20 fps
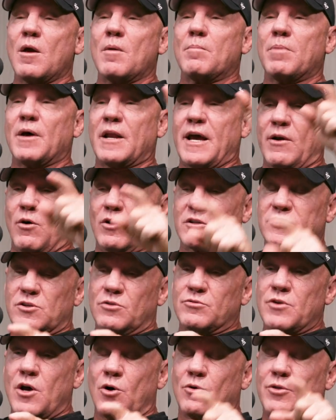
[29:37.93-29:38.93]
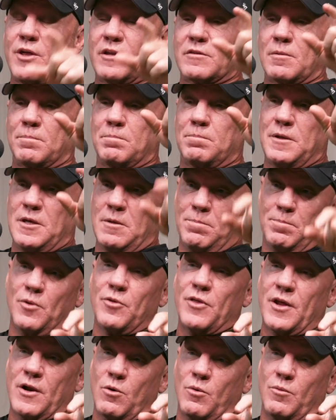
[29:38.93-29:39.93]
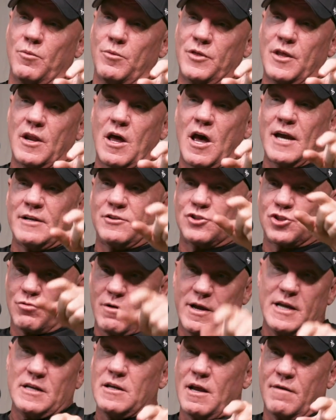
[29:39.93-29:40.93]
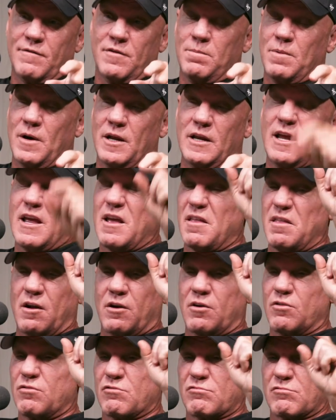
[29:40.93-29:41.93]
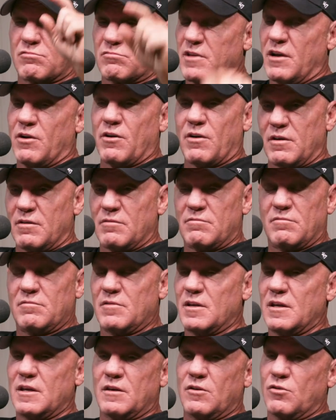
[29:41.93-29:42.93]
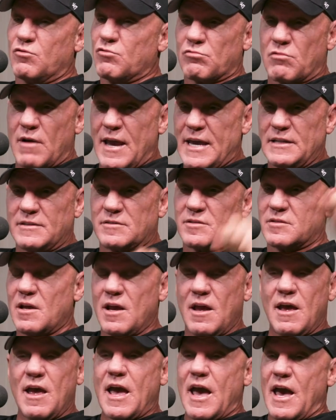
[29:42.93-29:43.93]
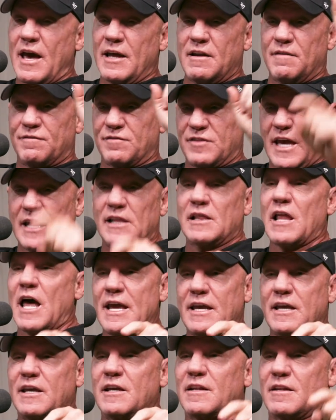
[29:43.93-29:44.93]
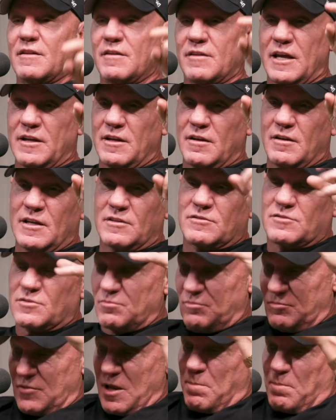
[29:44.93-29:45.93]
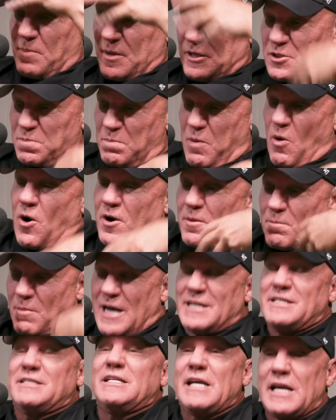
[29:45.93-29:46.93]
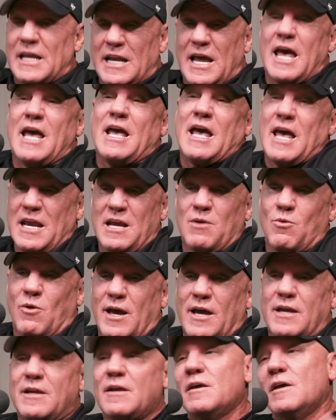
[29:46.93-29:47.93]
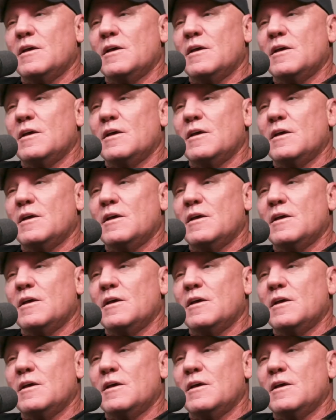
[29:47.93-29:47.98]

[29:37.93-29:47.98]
But I also know that the people that I trained everybody, they're great. And if they like it, it's part of my DNA anyway.